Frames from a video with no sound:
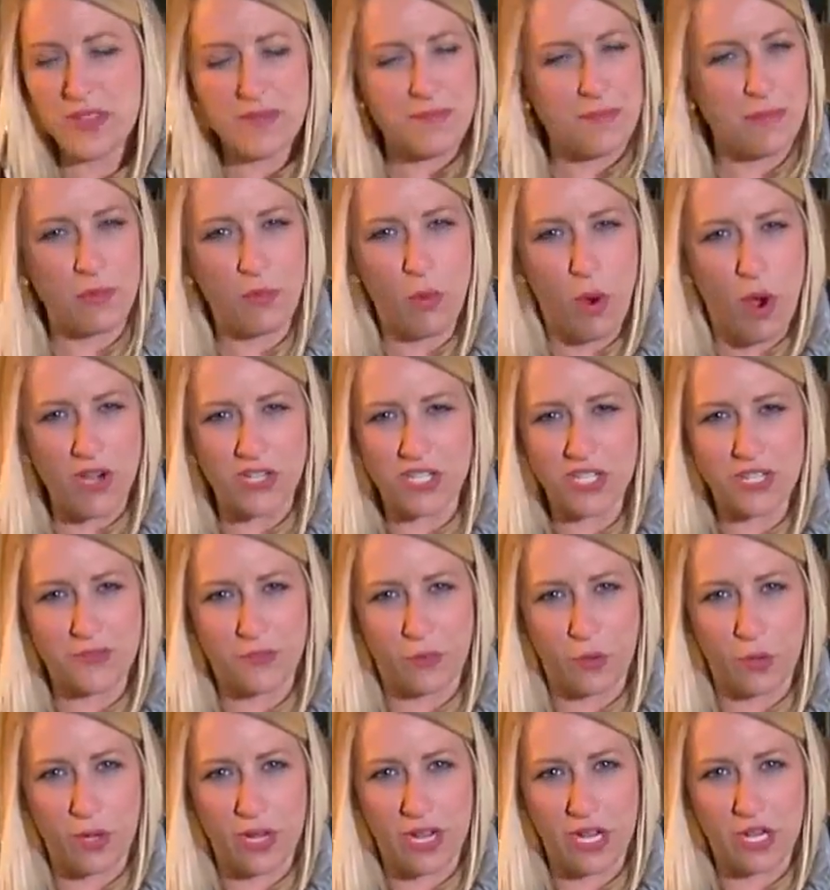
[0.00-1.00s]
We've been
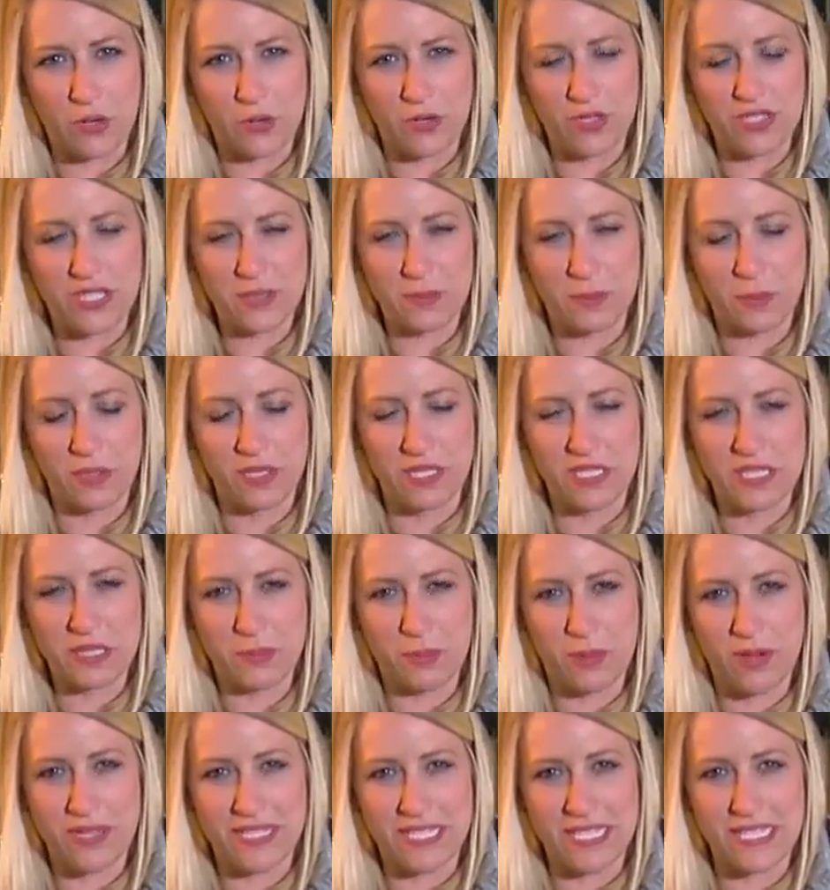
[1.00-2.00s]
watching for an increased
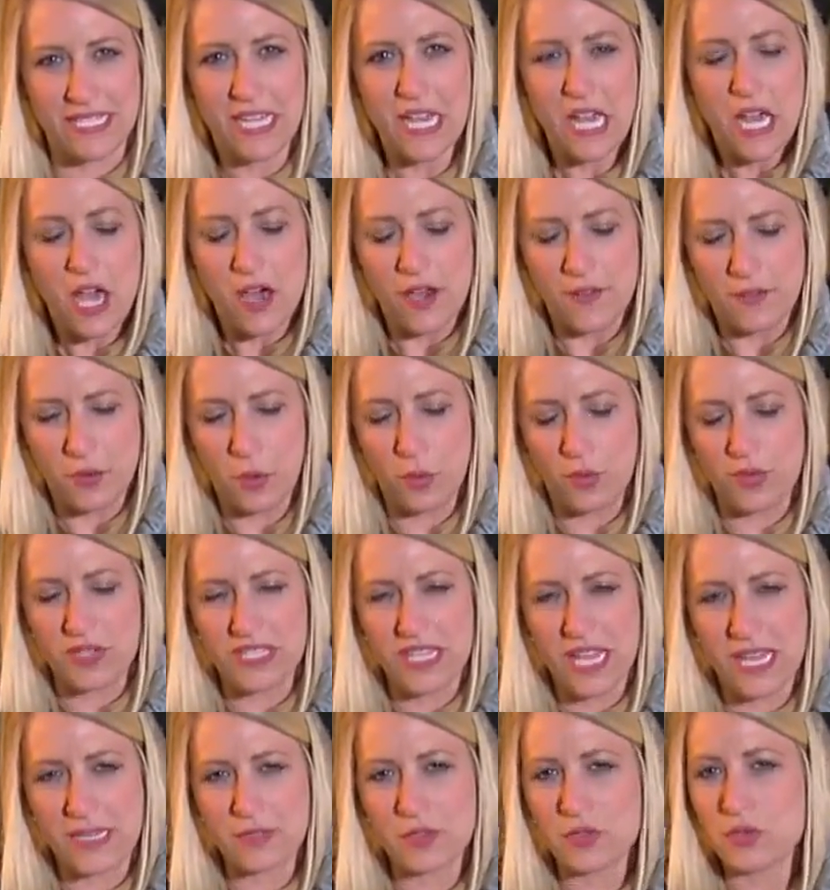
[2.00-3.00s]
police presence. Of
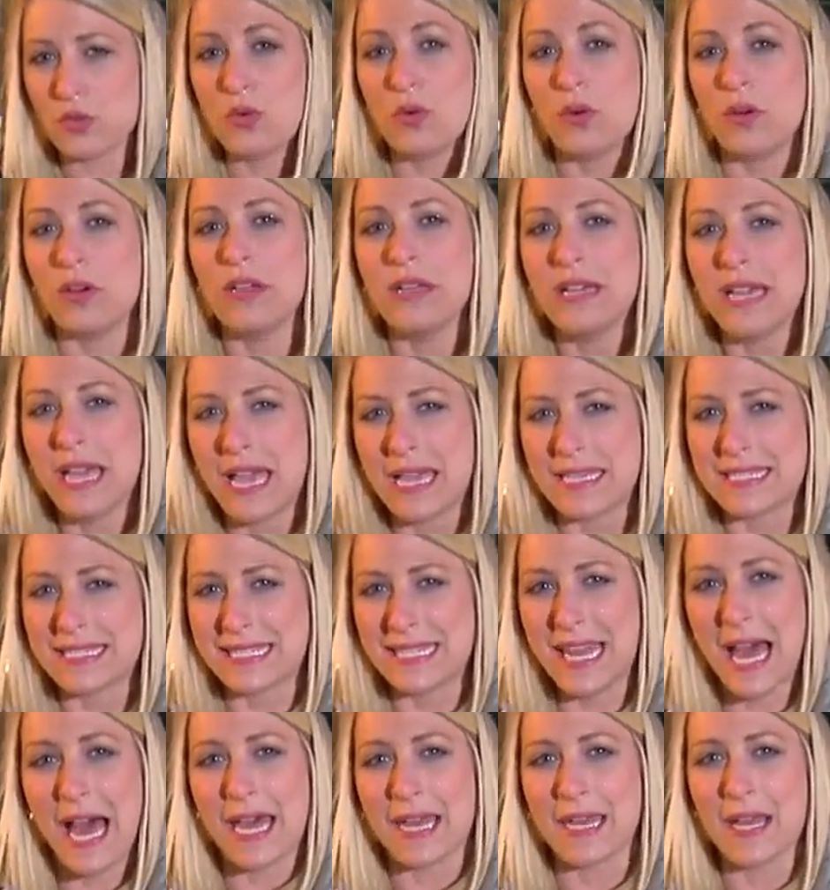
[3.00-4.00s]
course, the high school
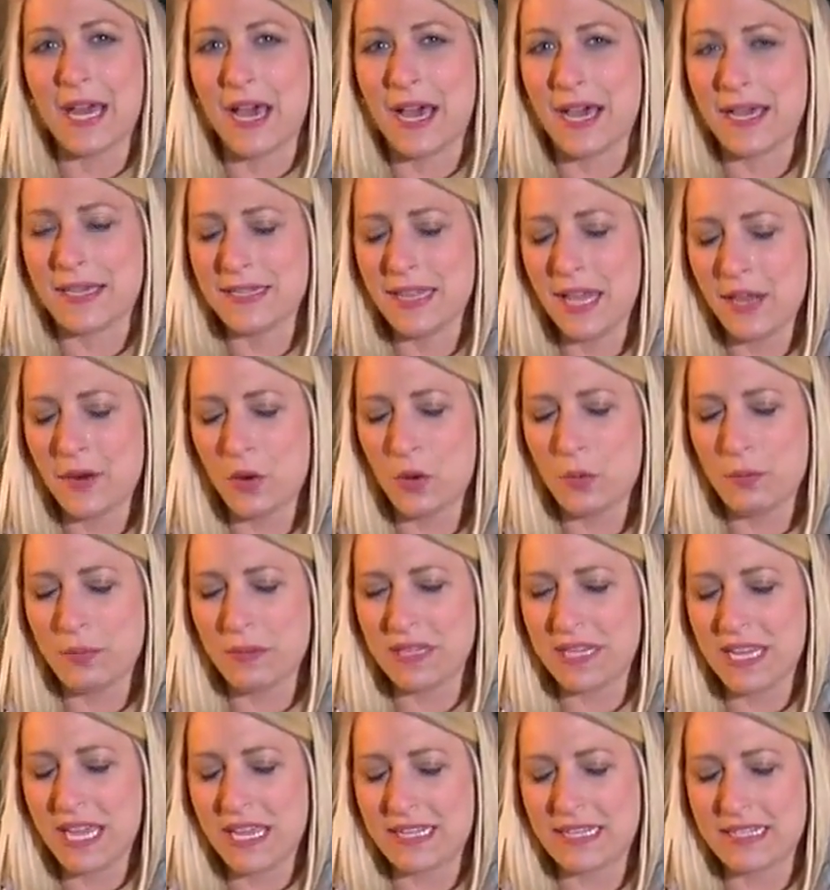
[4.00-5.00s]
is not uh, not
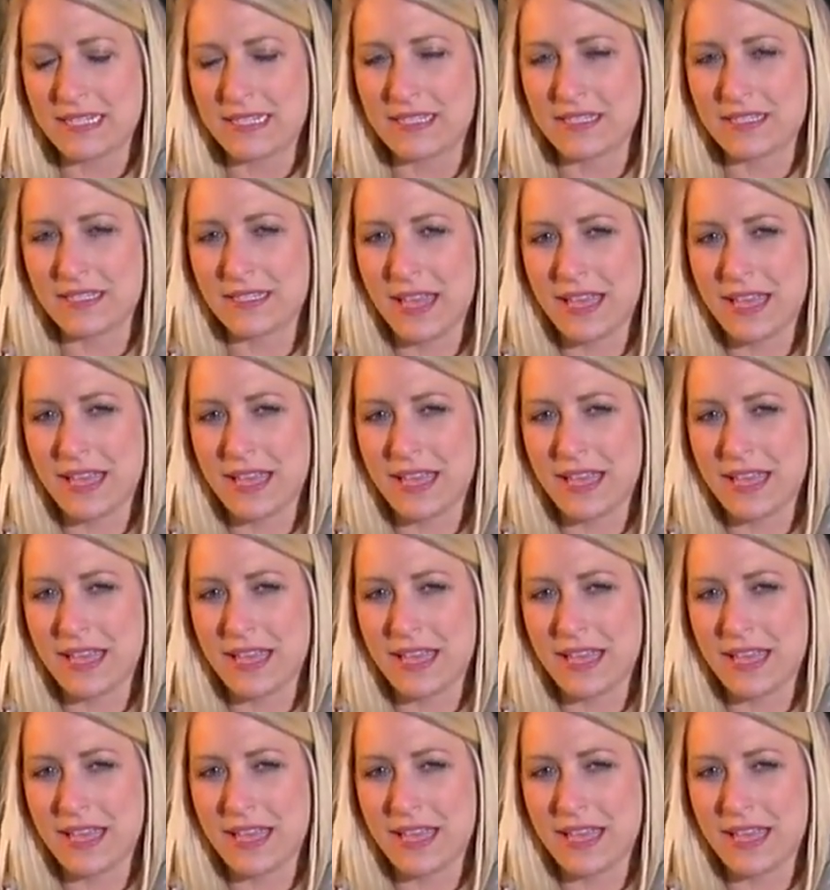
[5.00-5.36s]
open yet.